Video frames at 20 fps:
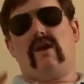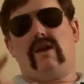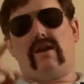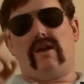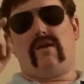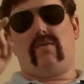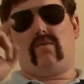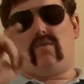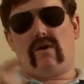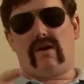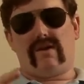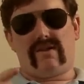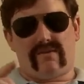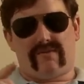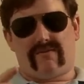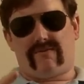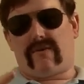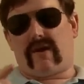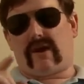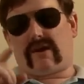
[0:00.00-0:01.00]
Now, why the
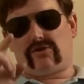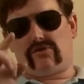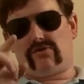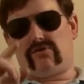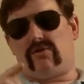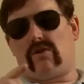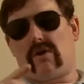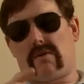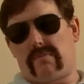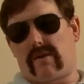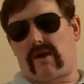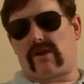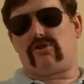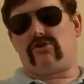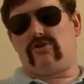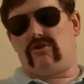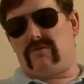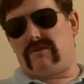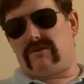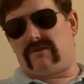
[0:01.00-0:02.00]
fuck shouldn't I
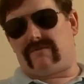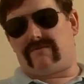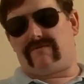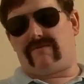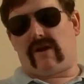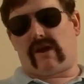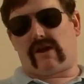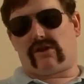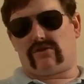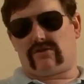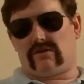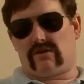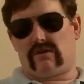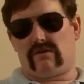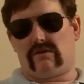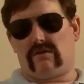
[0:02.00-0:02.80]
punch you in the face?